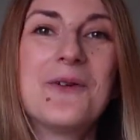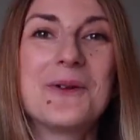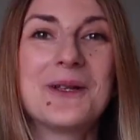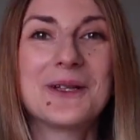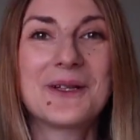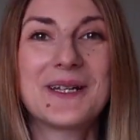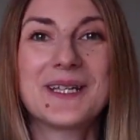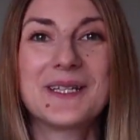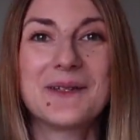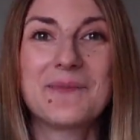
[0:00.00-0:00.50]

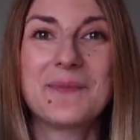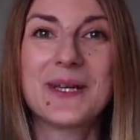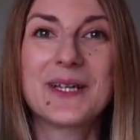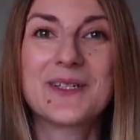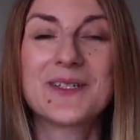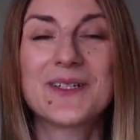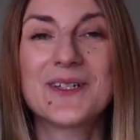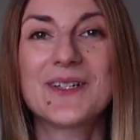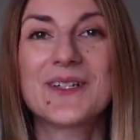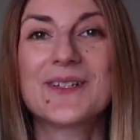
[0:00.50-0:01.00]
look at the
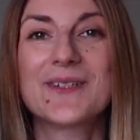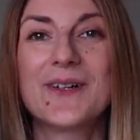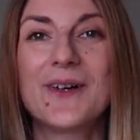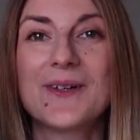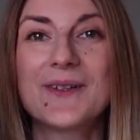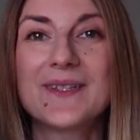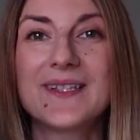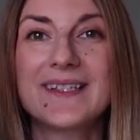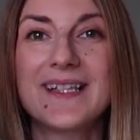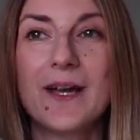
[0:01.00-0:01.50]
pictures
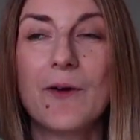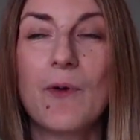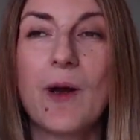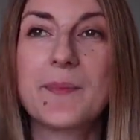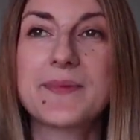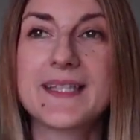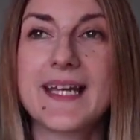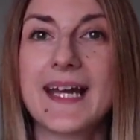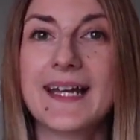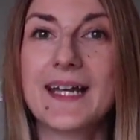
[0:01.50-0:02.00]
on Sezane
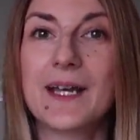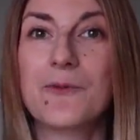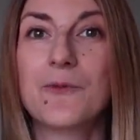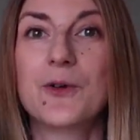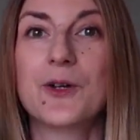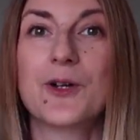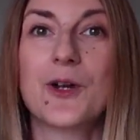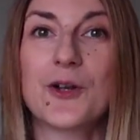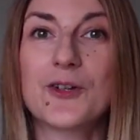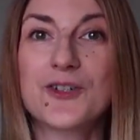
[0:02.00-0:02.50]
website and
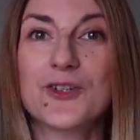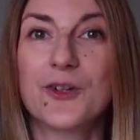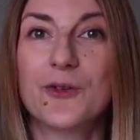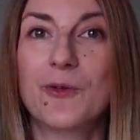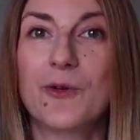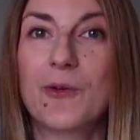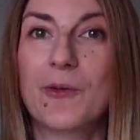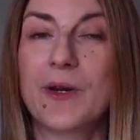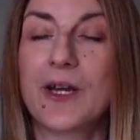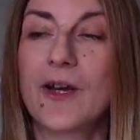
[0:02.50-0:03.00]
we're not sure
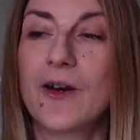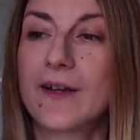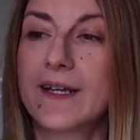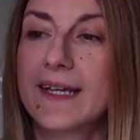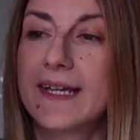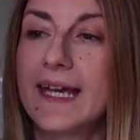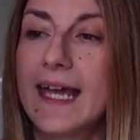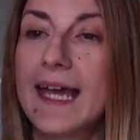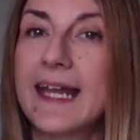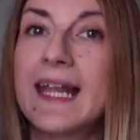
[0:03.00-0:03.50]
what we're gonna
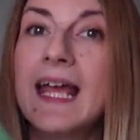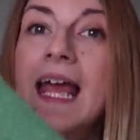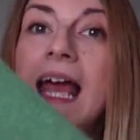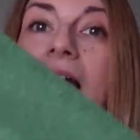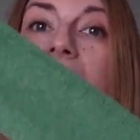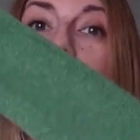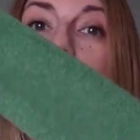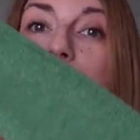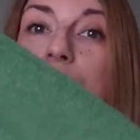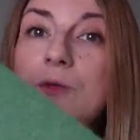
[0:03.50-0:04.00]
get.
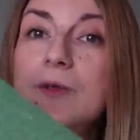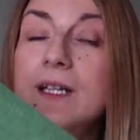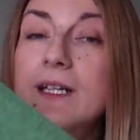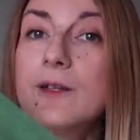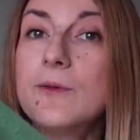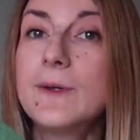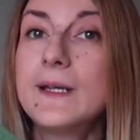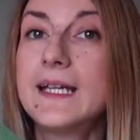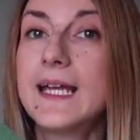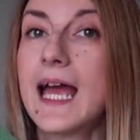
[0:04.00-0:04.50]
I'm
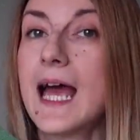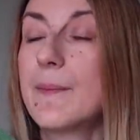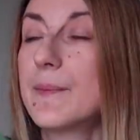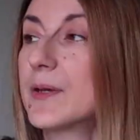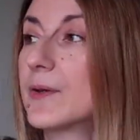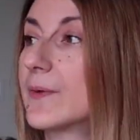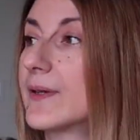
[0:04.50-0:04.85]
really happy